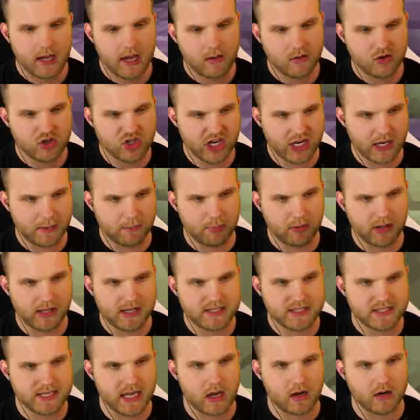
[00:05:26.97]
I wish I could
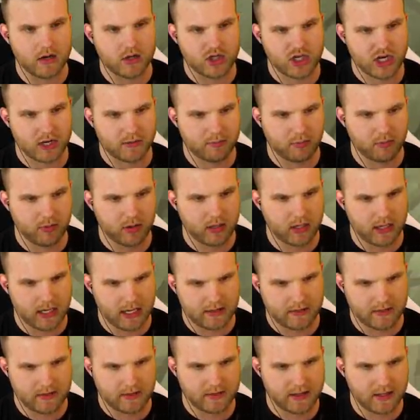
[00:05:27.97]
place down a checkpoint.
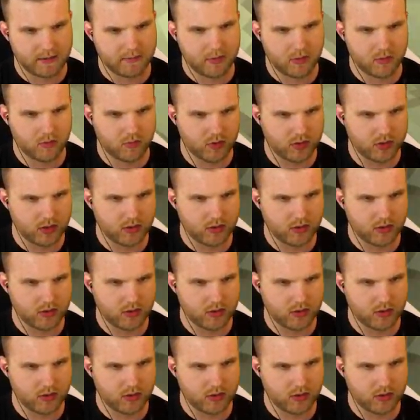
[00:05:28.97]
I think that'd be really